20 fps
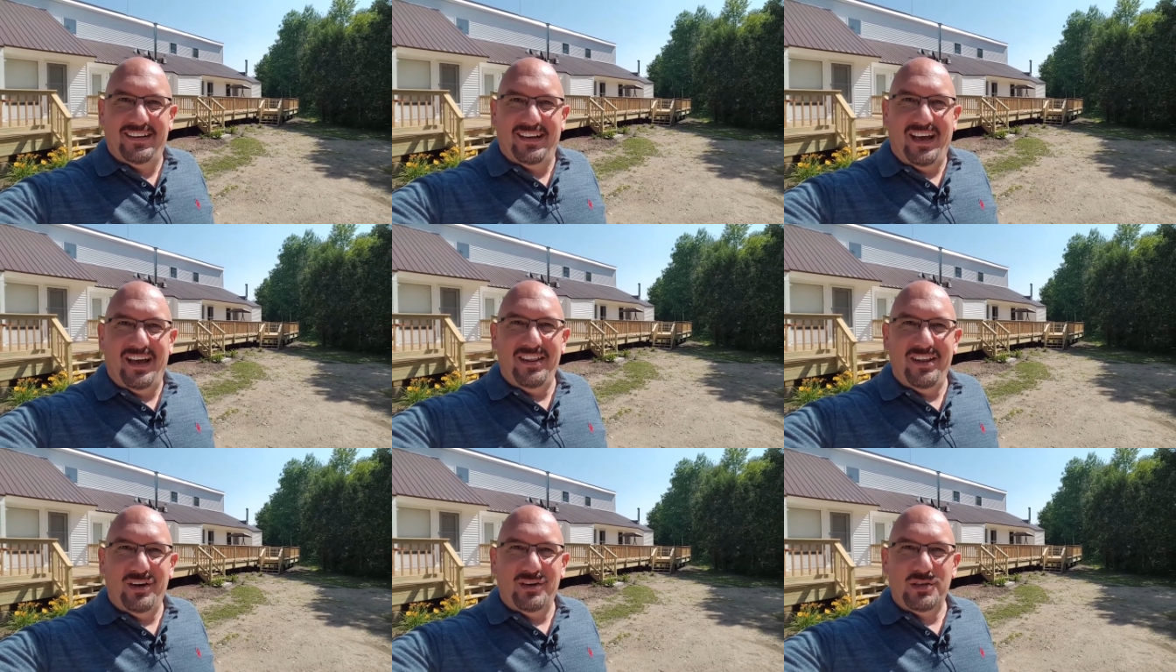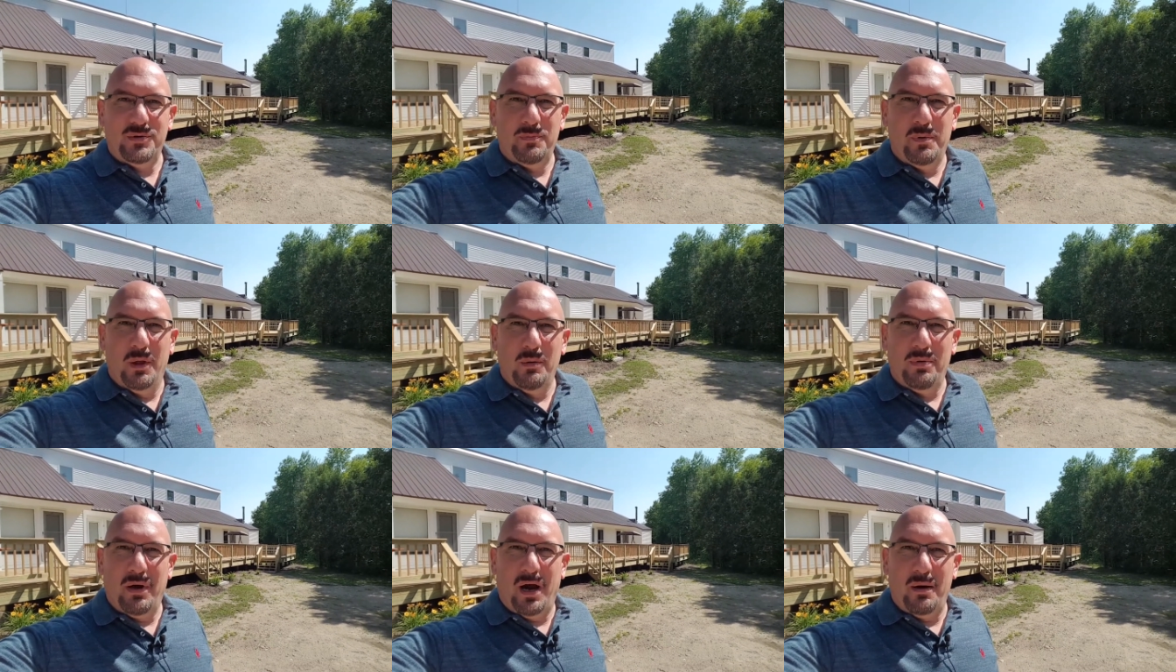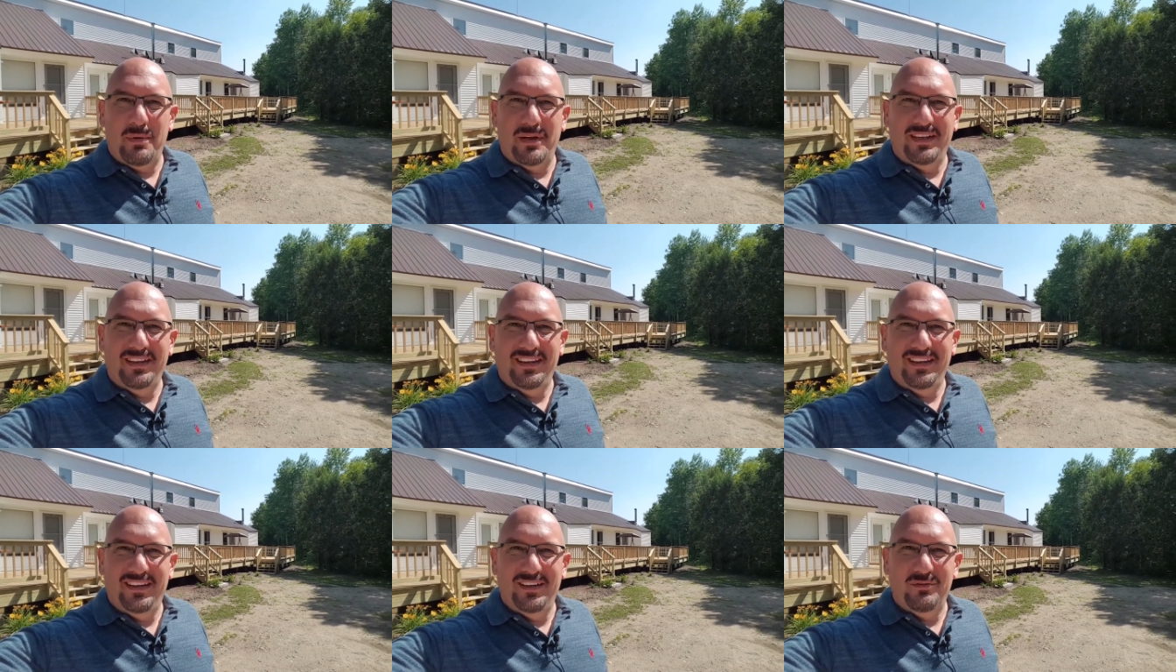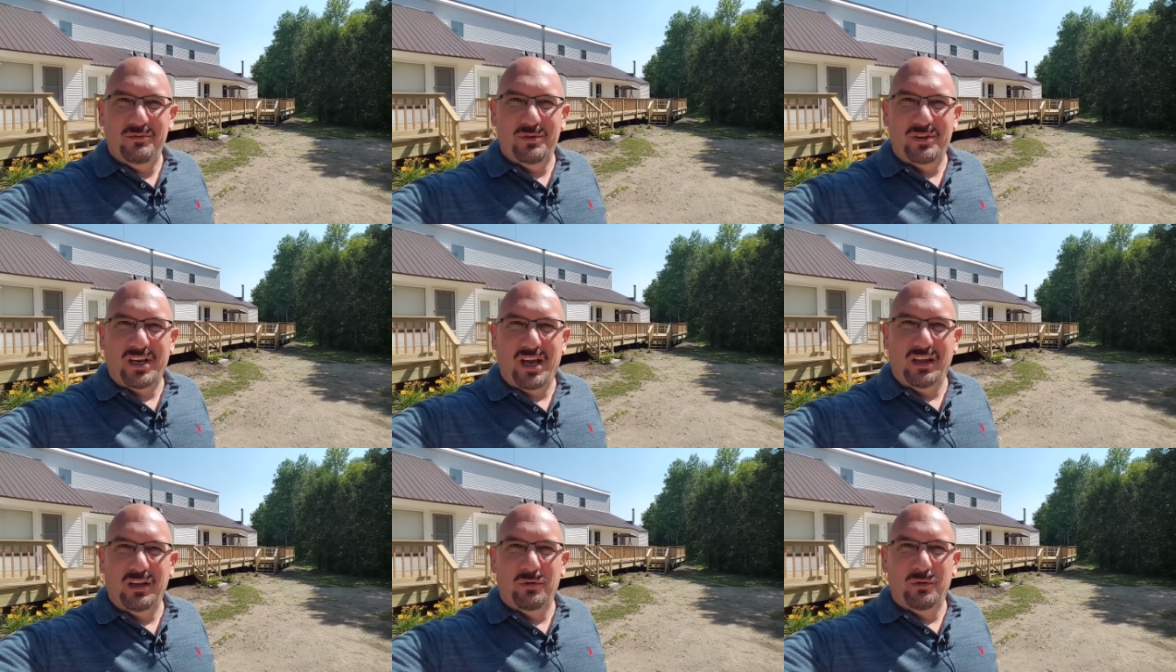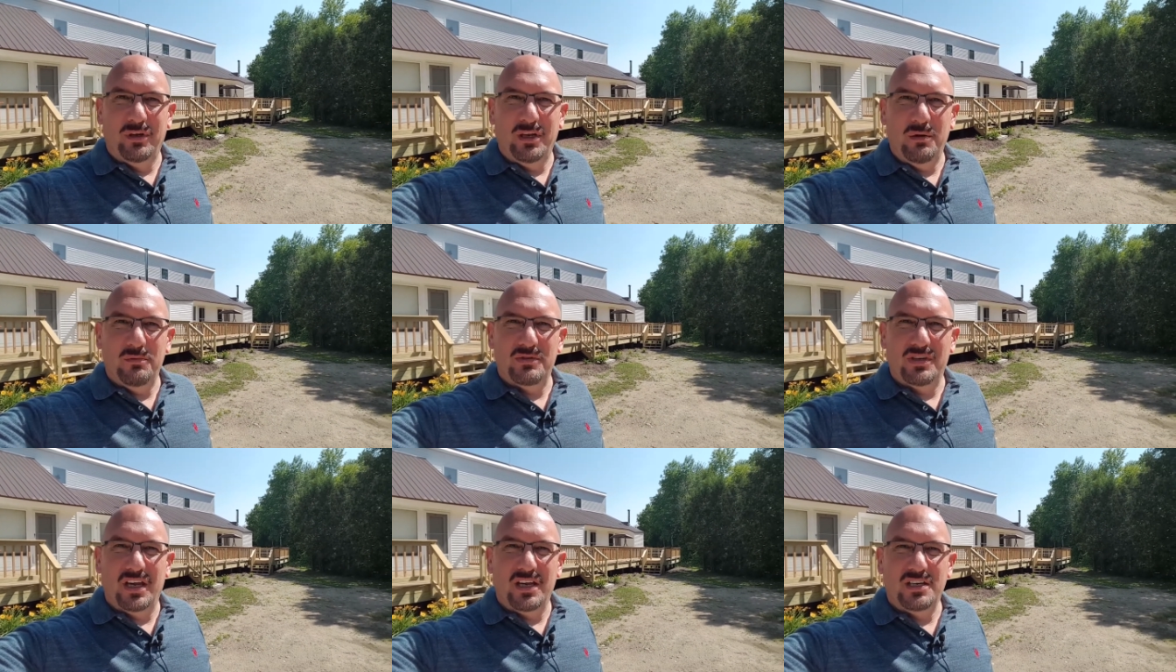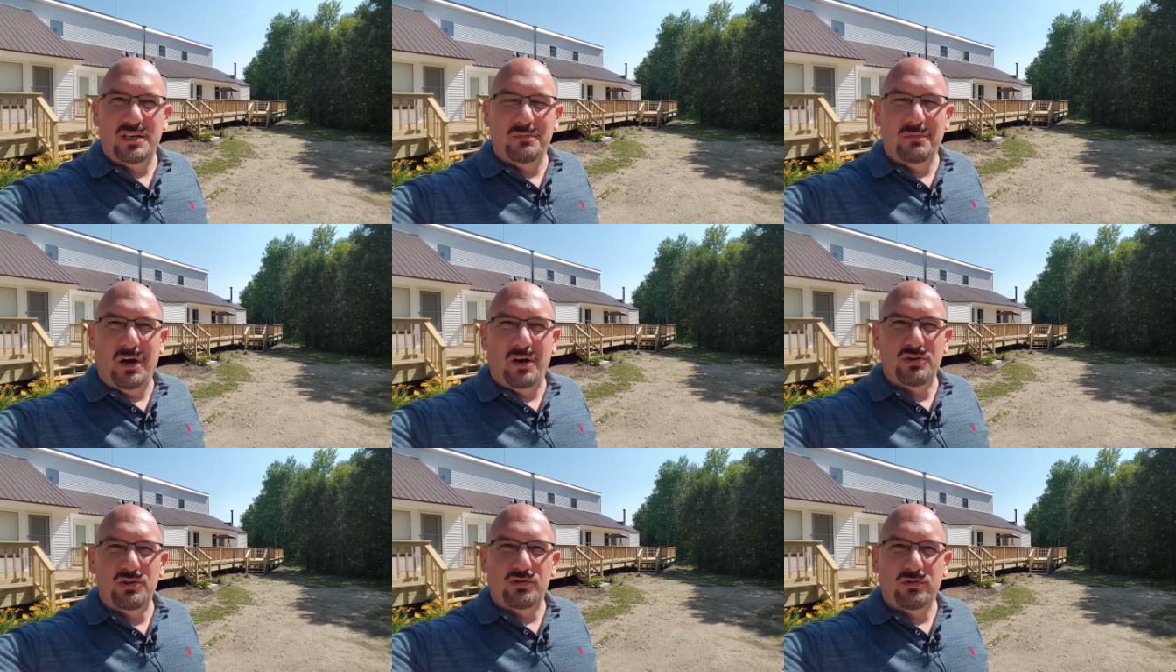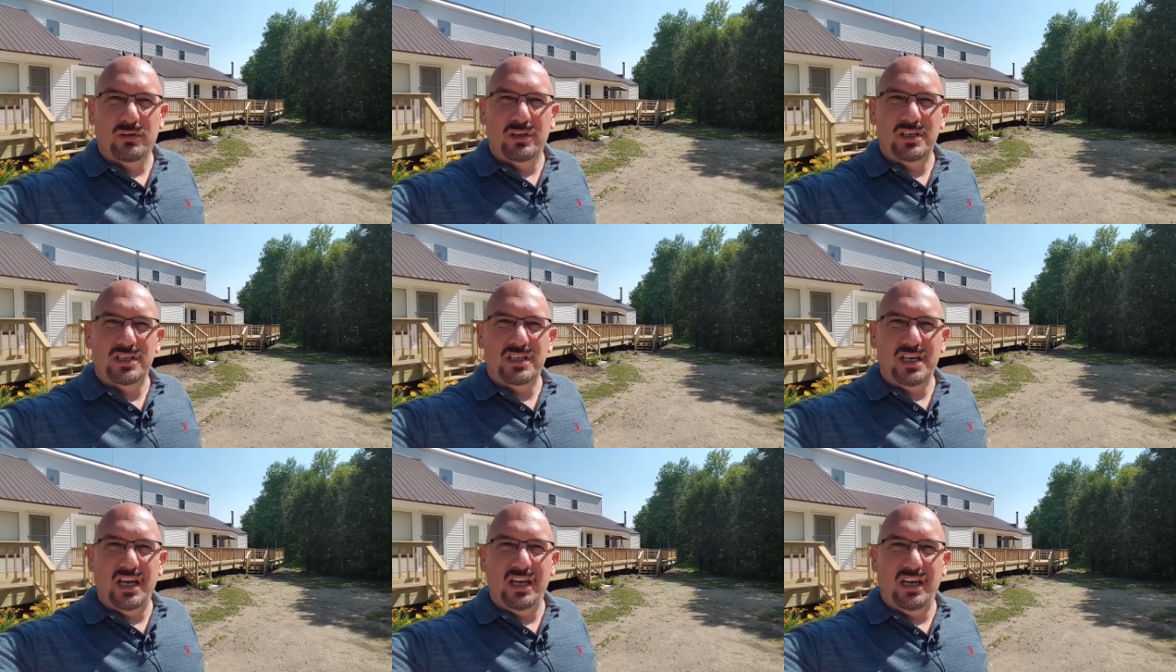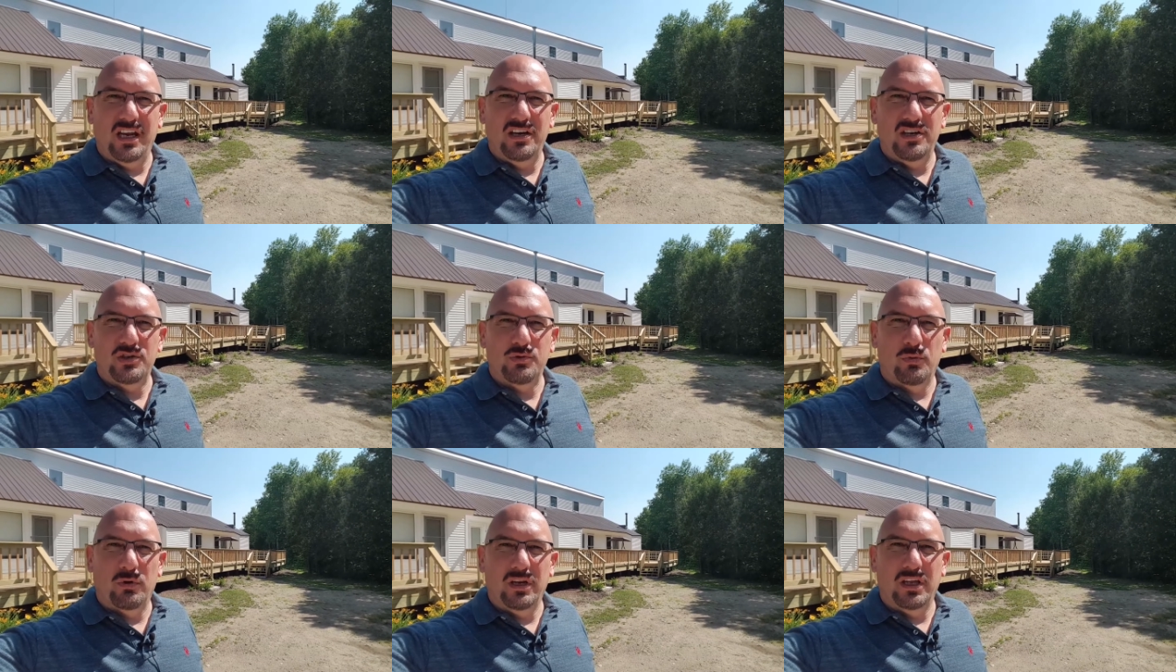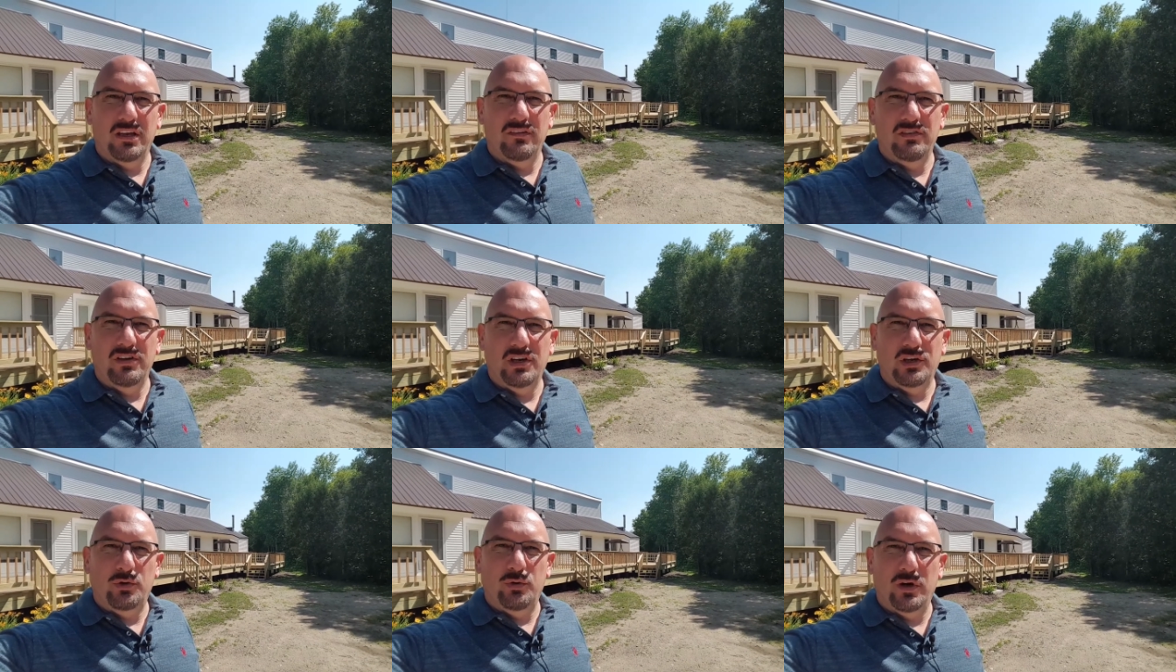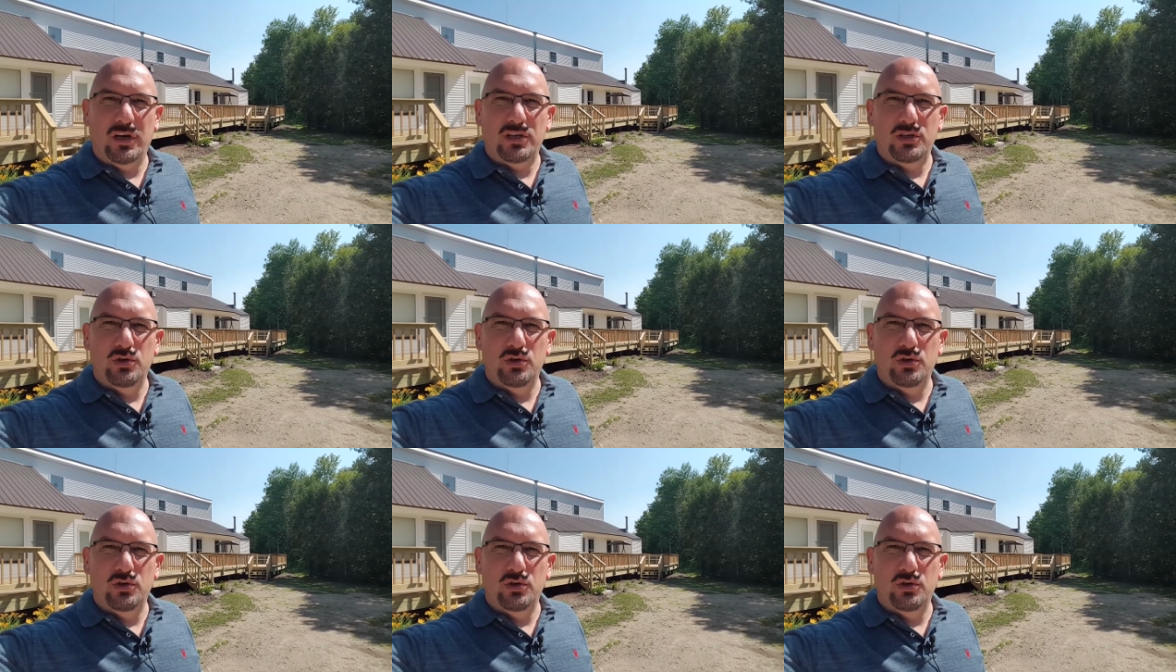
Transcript: Hi there, it's Bill Barbin with Keller Williams Lakes and Mountains Real Estate and I just want to give you a quick